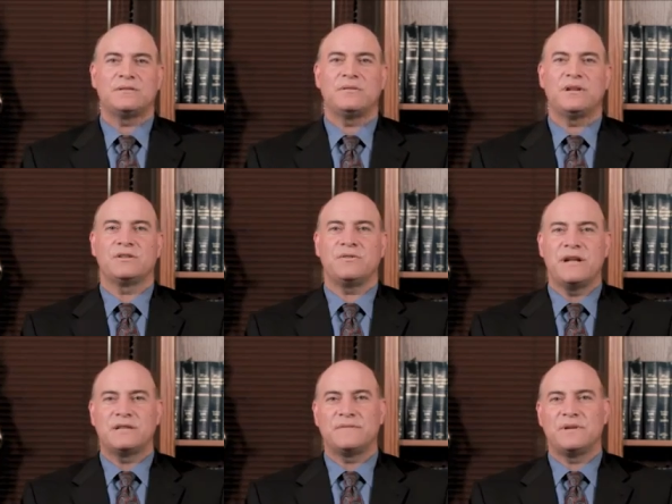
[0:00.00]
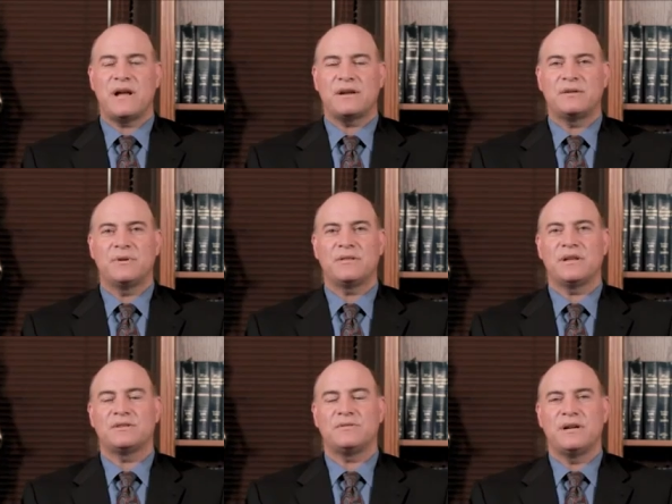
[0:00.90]
you get a transfer document
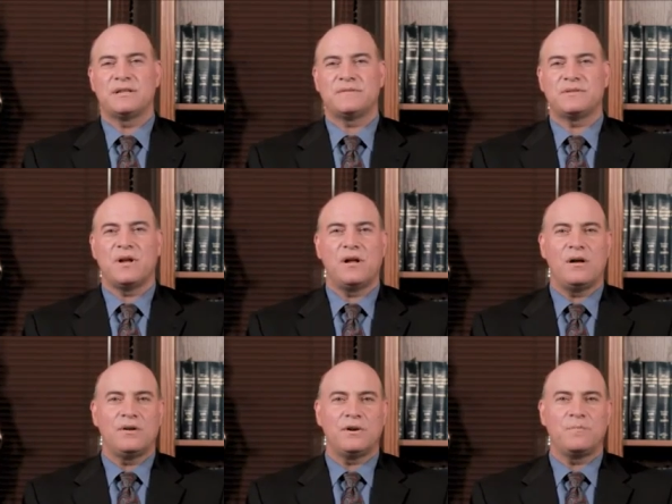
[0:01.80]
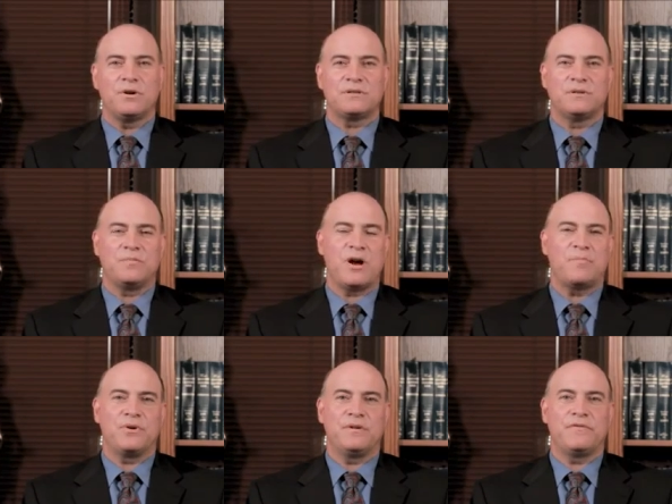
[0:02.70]
that transfers all your personal
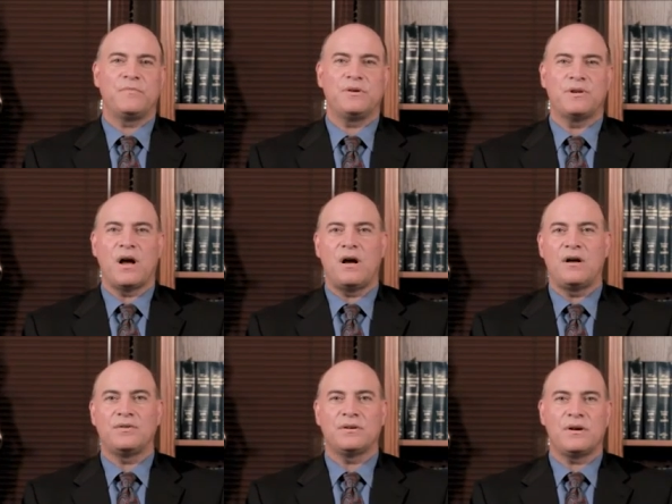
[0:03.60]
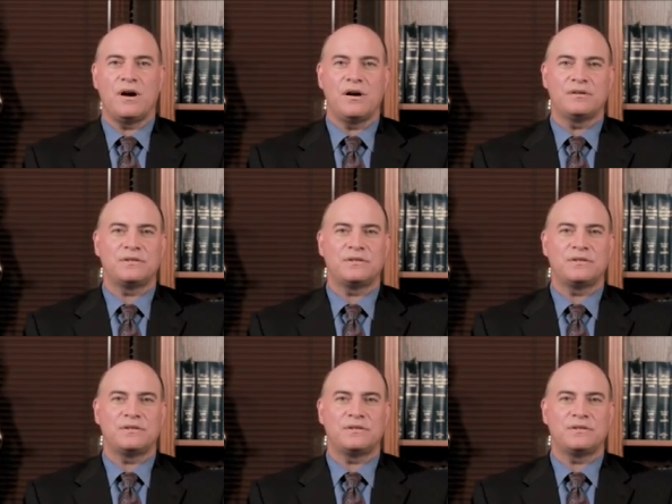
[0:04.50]
property from your dog, your cars,